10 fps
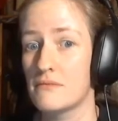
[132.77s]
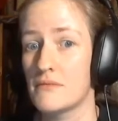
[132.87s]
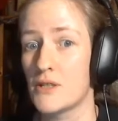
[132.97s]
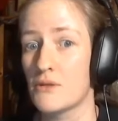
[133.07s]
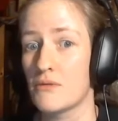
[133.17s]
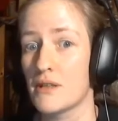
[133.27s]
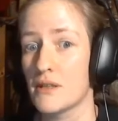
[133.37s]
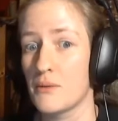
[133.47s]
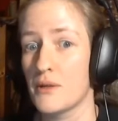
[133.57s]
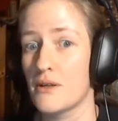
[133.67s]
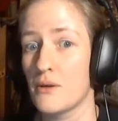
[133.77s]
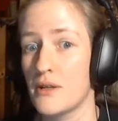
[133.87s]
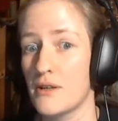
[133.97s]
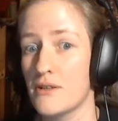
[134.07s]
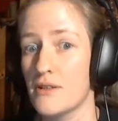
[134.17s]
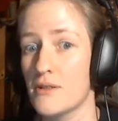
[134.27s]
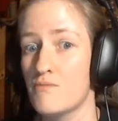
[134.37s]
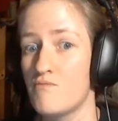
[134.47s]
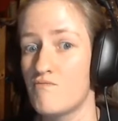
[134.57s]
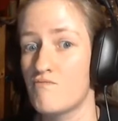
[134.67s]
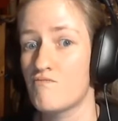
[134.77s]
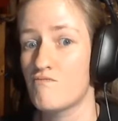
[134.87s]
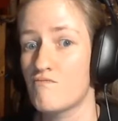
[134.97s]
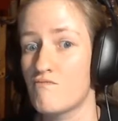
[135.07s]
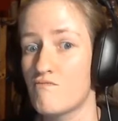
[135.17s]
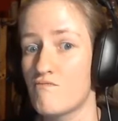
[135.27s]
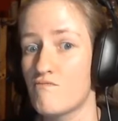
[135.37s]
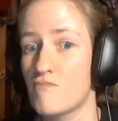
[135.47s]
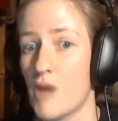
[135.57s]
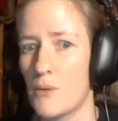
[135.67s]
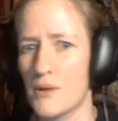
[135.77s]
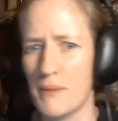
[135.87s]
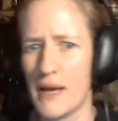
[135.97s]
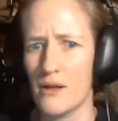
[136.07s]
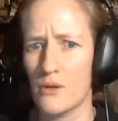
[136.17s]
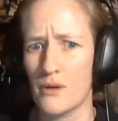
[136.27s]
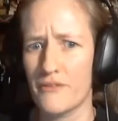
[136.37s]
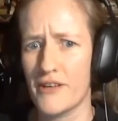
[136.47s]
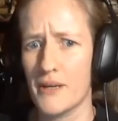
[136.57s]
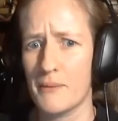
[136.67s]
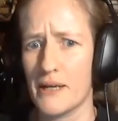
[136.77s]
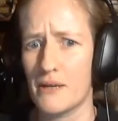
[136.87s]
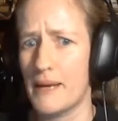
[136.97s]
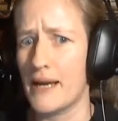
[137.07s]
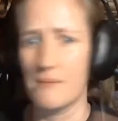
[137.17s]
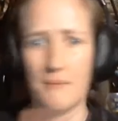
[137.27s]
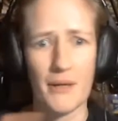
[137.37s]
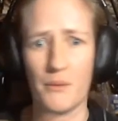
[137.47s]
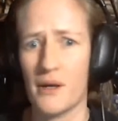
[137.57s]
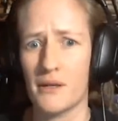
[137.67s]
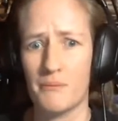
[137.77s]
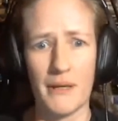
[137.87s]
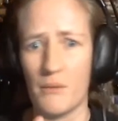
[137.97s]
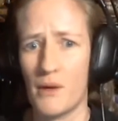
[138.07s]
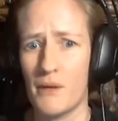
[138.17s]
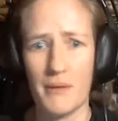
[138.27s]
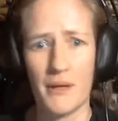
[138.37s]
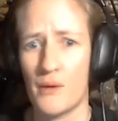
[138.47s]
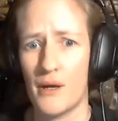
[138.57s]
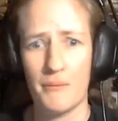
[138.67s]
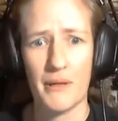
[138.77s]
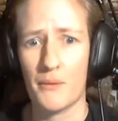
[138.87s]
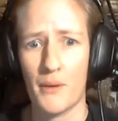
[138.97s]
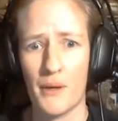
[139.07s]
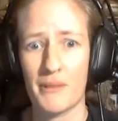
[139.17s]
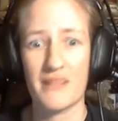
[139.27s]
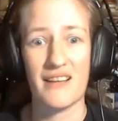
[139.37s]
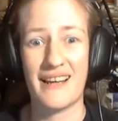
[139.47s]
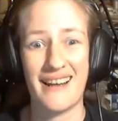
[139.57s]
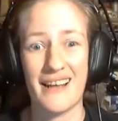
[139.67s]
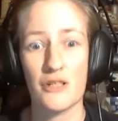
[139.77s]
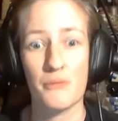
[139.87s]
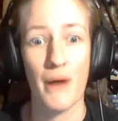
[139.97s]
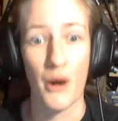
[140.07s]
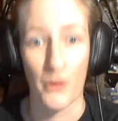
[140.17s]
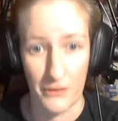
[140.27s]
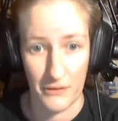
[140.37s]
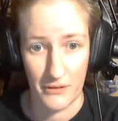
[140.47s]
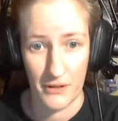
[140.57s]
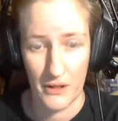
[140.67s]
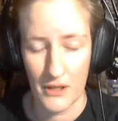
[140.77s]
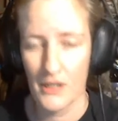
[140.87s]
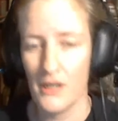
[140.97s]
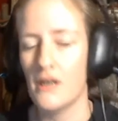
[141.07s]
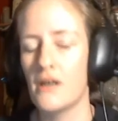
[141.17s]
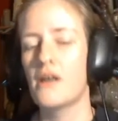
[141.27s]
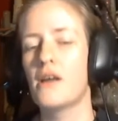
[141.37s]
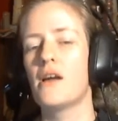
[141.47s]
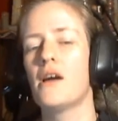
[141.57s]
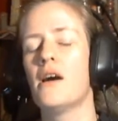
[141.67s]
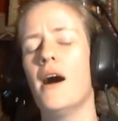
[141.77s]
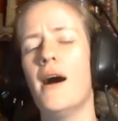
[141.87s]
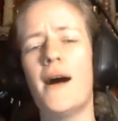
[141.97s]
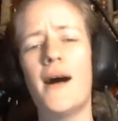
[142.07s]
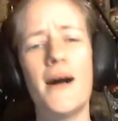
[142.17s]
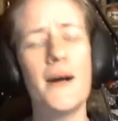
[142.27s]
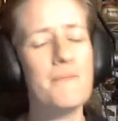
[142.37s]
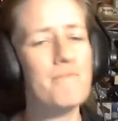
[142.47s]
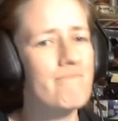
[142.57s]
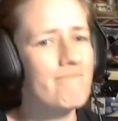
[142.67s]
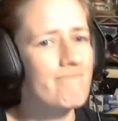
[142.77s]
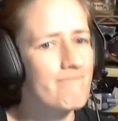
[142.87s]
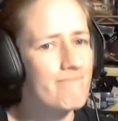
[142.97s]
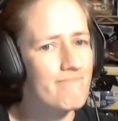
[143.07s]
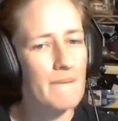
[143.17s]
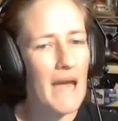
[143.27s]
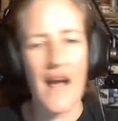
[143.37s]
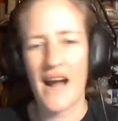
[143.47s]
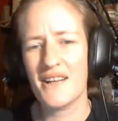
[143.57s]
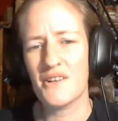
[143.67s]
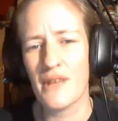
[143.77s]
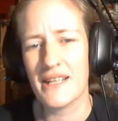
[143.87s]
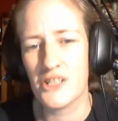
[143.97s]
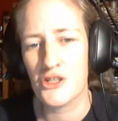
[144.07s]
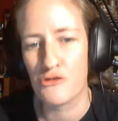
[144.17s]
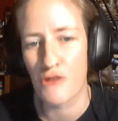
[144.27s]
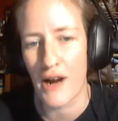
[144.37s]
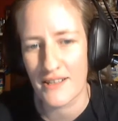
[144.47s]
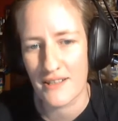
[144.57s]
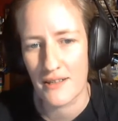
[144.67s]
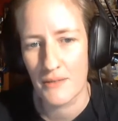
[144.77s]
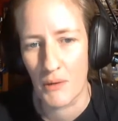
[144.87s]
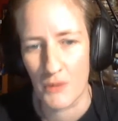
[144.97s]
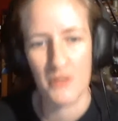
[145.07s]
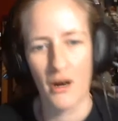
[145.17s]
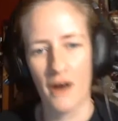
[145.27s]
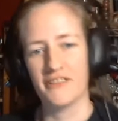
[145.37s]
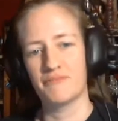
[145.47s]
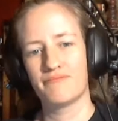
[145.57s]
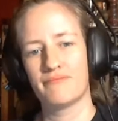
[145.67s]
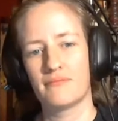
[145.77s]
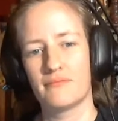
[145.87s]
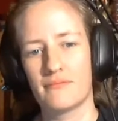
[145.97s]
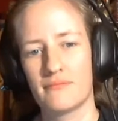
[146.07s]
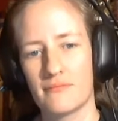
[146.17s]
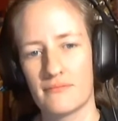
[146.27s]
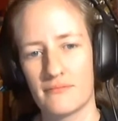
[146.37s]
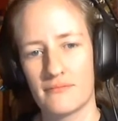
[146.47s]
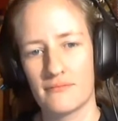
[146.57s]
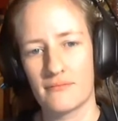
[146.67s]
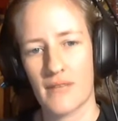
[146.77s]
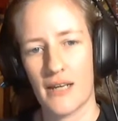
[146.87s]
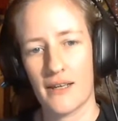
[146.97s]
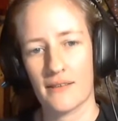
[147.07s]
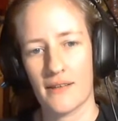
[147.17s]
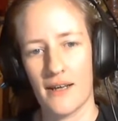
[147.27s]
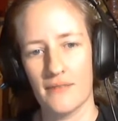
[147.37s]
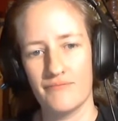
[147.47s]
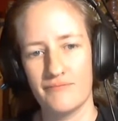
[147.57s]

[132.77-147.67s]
You really want to go there, dude? With a male or a female, man? Pick one, pick one, pick one, pick one, because I can answer both. Um, how do you like to dress most often? I get that.